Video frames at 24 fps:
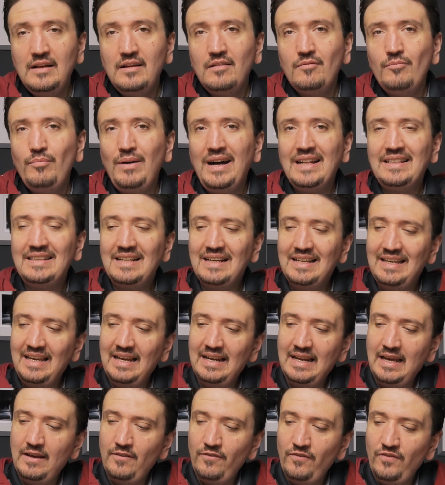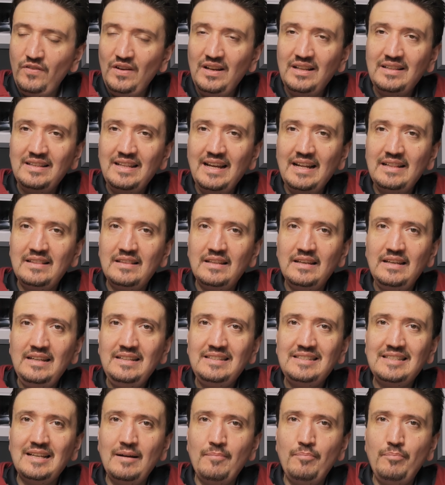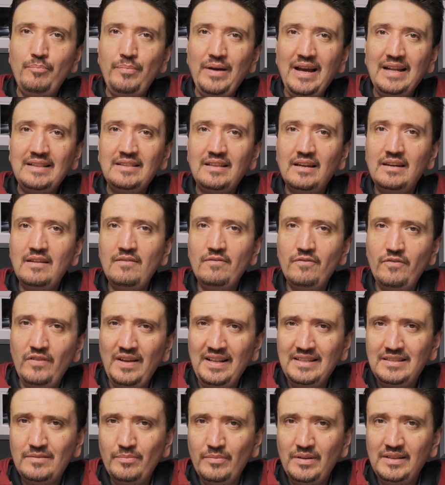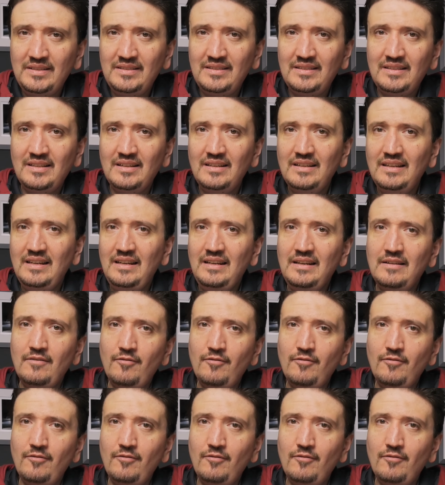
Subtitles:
but again I feel that it's a better investment in